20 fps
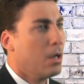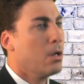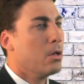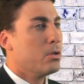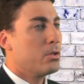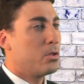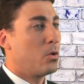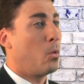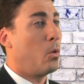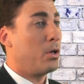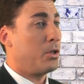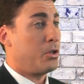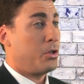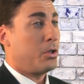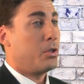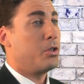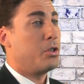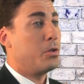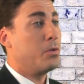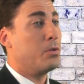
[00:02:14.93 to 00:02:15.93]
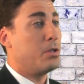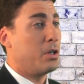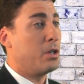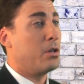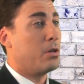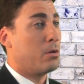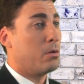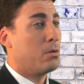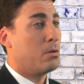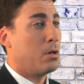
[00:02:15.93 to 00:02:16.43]
So what should you
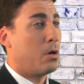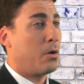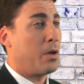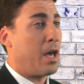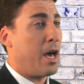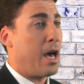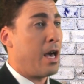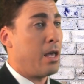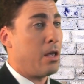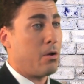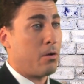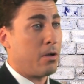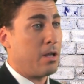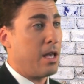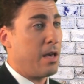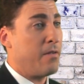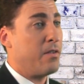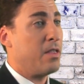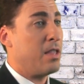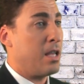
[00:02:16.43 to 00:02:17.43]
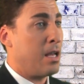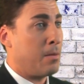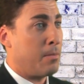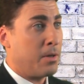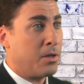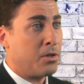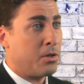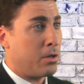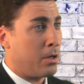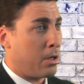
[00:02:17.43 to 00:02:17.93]
do? Okay, you're given the
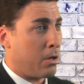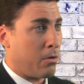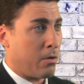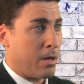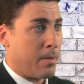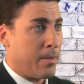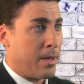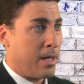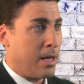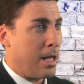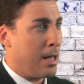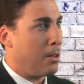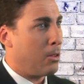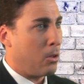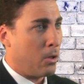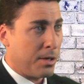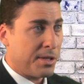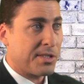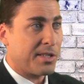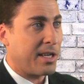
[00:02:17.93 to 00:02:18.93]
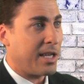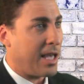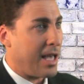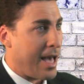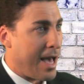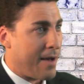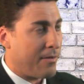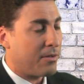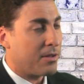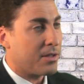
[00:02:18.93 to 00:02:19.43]
admission agreement. It looks like you
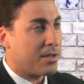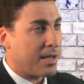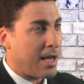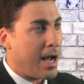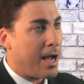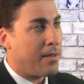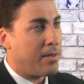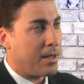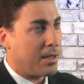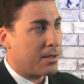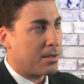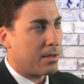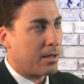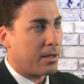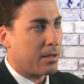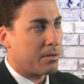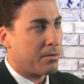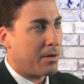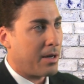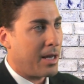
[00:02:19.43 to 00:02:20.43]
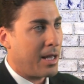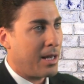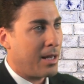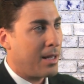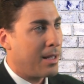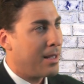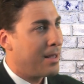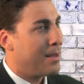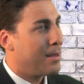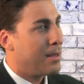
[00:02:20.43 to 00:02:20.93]
have to sign these things, right?
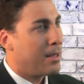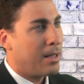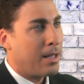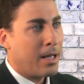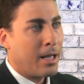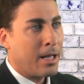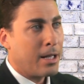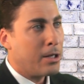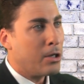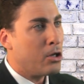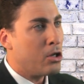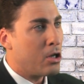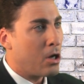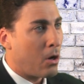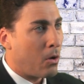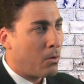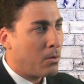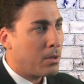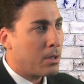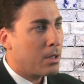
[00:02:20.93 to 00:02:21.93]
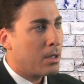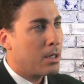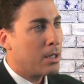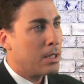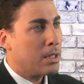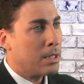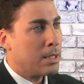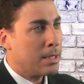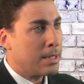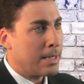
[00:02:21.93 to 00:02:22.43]
Don't
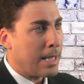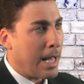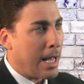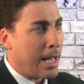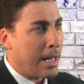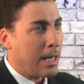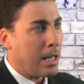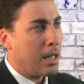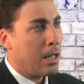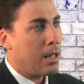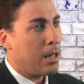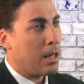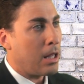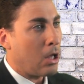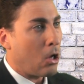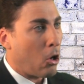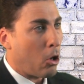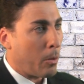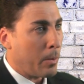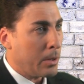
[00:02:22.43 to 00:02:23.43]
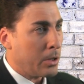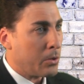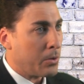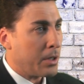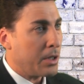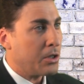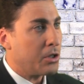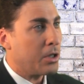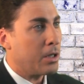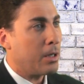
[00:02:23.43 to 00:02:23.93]
sign the
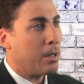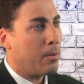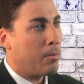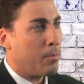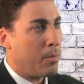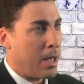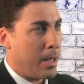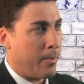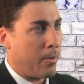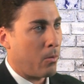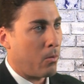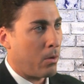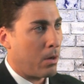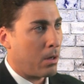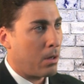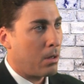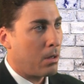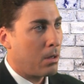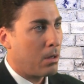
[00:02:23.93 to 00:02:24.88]
arbitration paperwork.